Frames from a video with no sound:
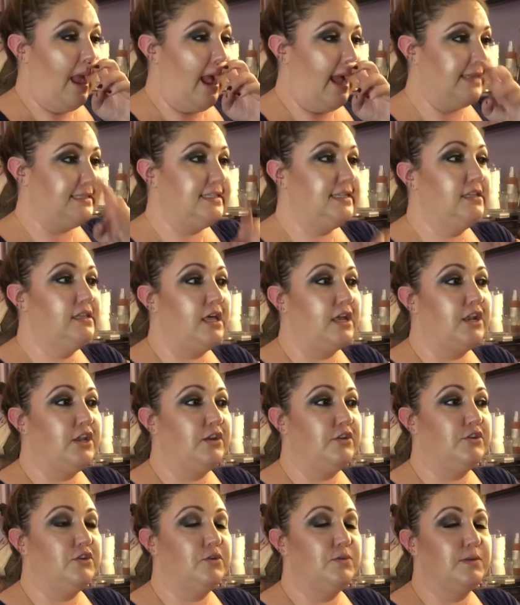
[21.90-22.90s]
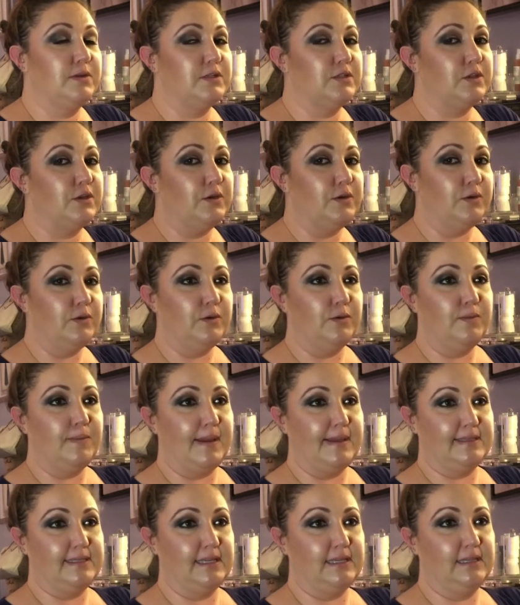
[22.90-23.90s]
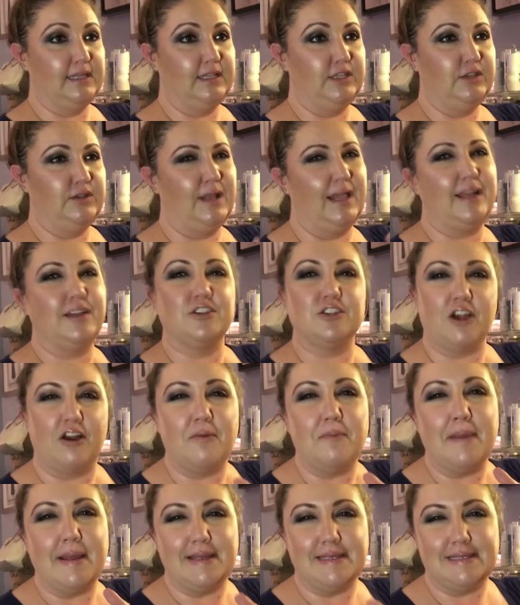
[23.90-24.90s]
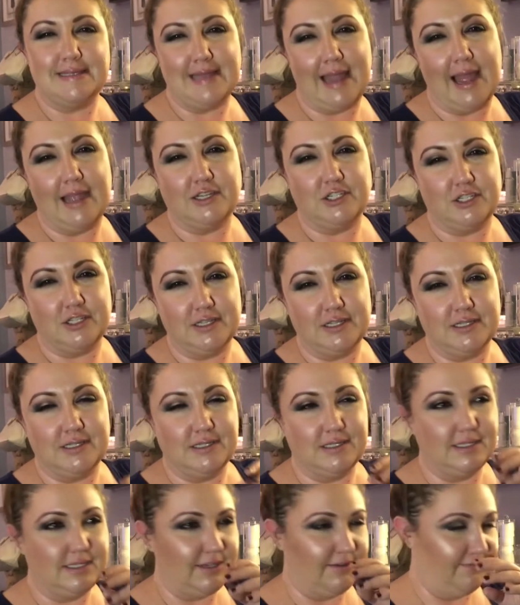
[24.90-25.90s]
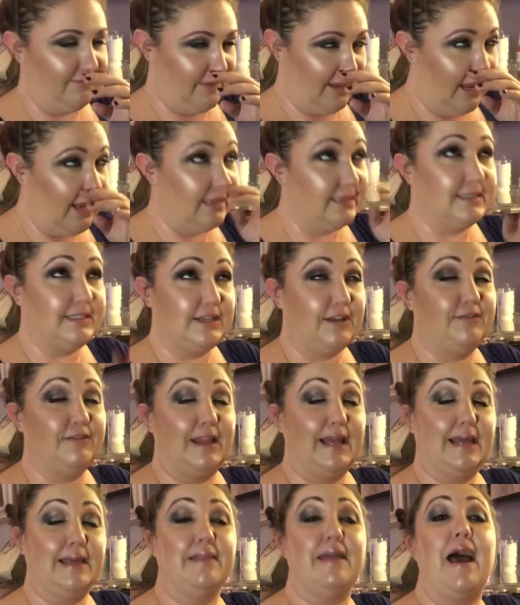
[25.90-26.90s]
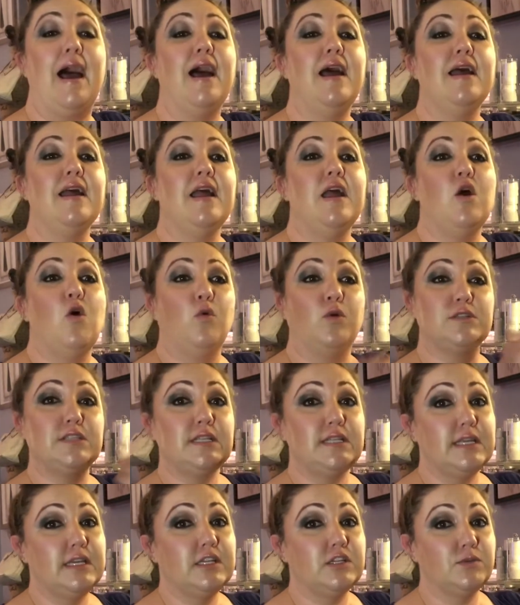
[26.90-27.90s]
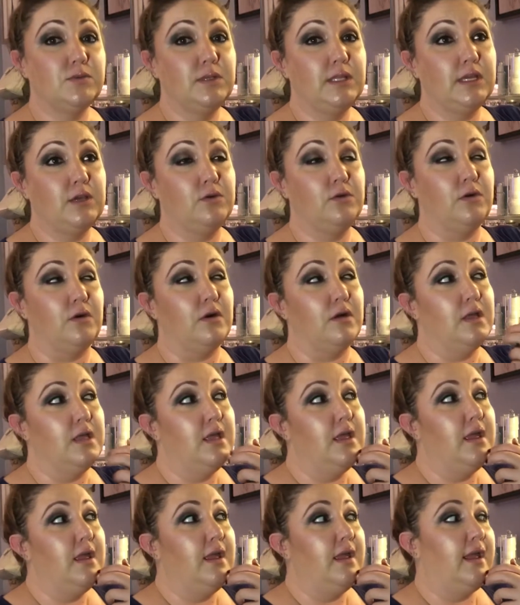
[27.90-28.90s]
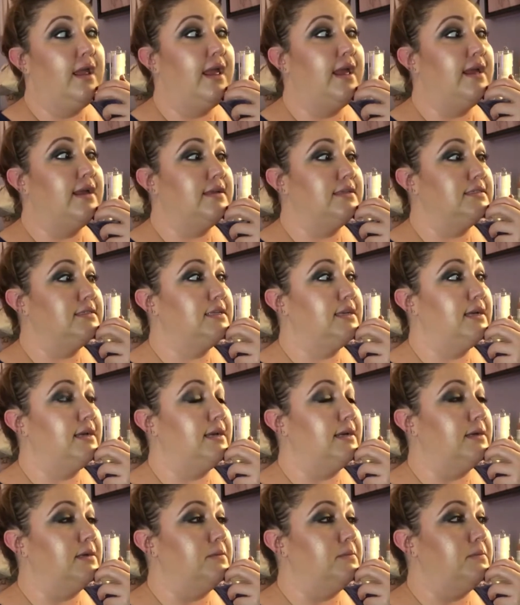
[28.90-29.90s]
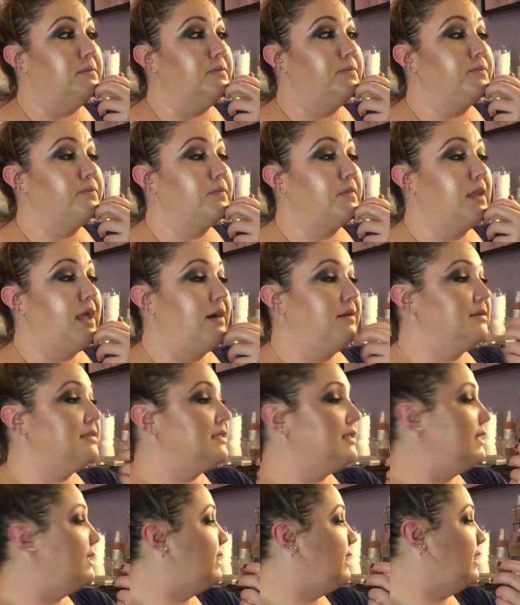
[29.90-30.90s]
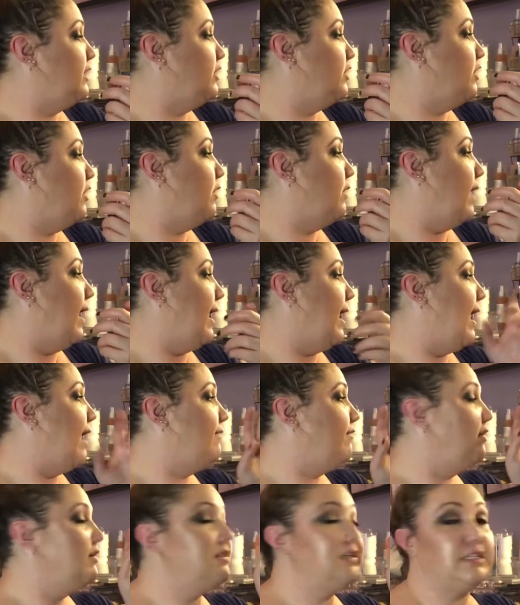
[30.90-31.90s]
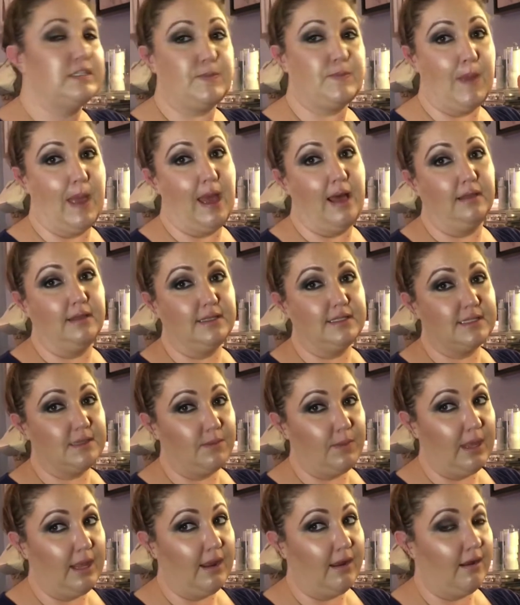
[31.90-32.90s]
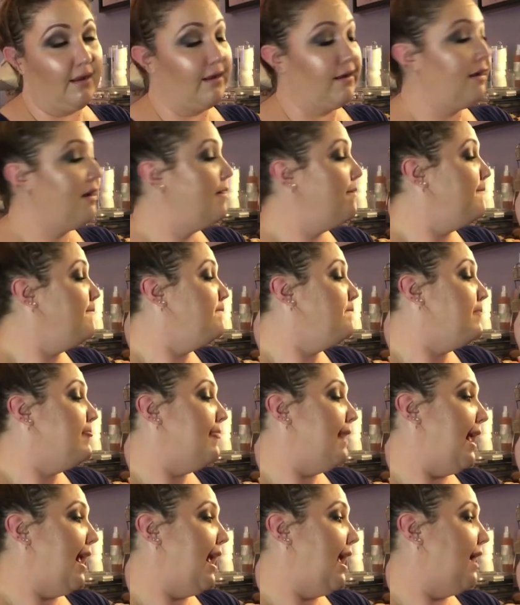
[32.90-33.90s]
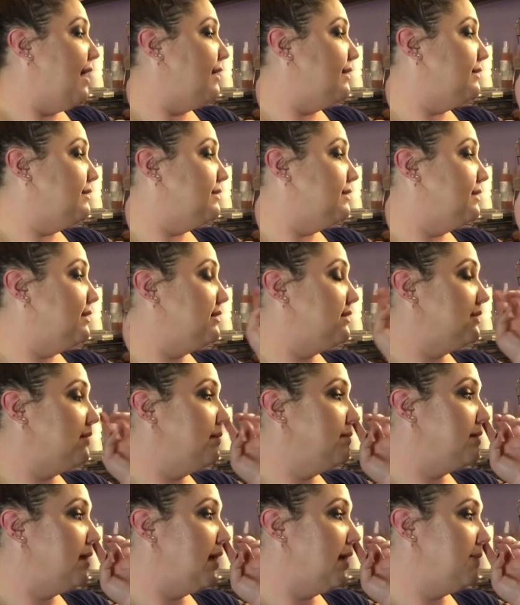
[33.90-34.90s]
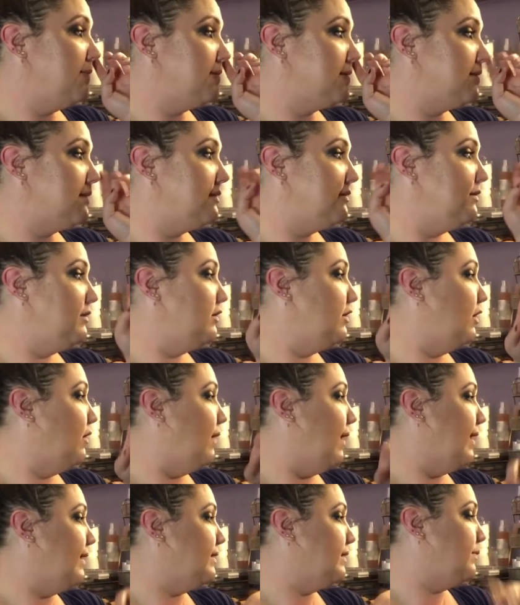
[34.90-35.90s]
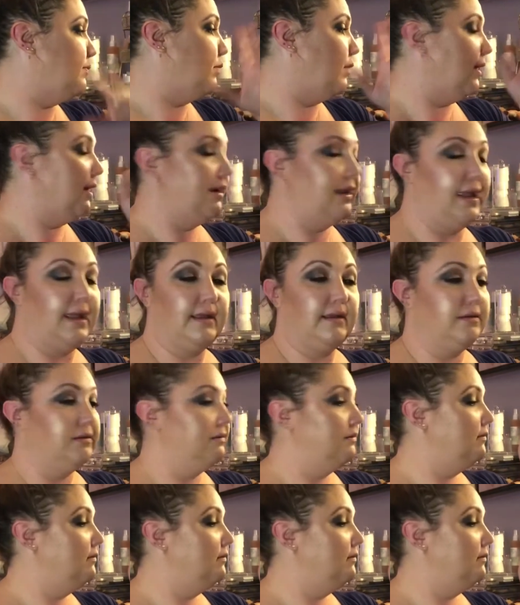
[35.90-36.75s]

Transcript: I see a lot of YouTubers who basically do like shop my stashes and stuff like that, which I think is really cool. And I was thinking, I have all these palettes up here, and sometimes, I end up wearing like